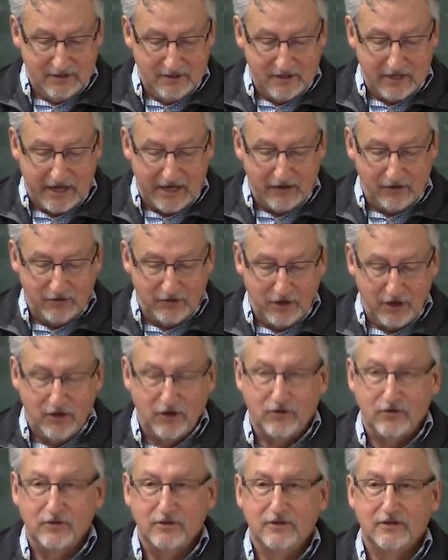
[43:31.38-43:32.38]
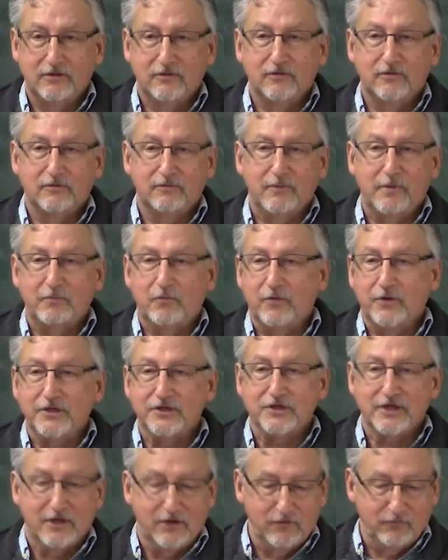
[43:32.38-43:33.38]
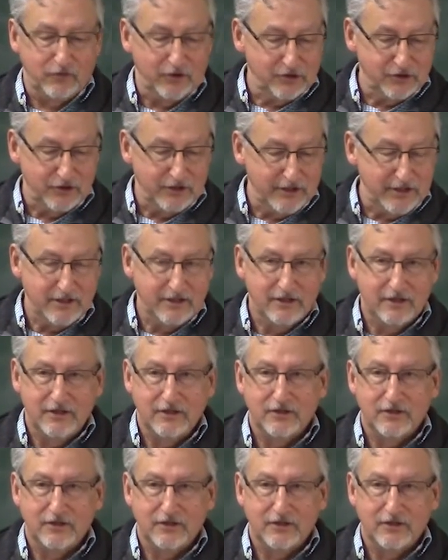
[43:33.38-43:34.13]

"I don't know." Remember what he said originally?